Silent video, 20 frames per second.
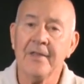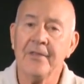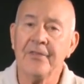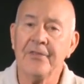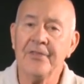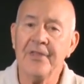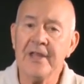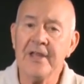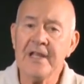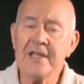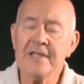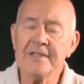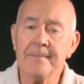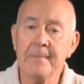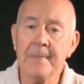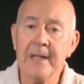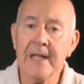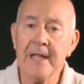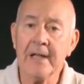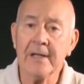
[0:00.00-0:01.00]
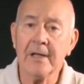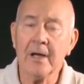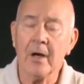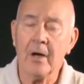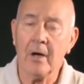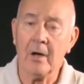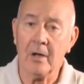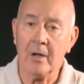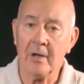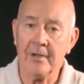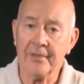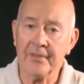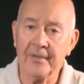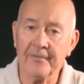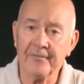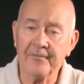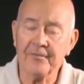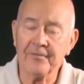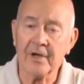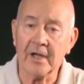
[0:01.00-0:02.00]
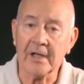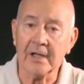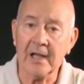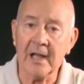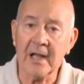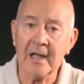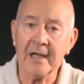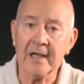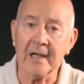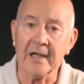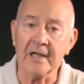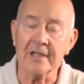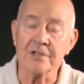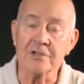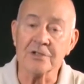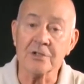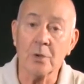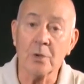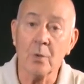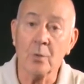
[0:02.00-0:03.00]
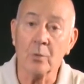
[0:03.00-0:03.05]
these men on the front lines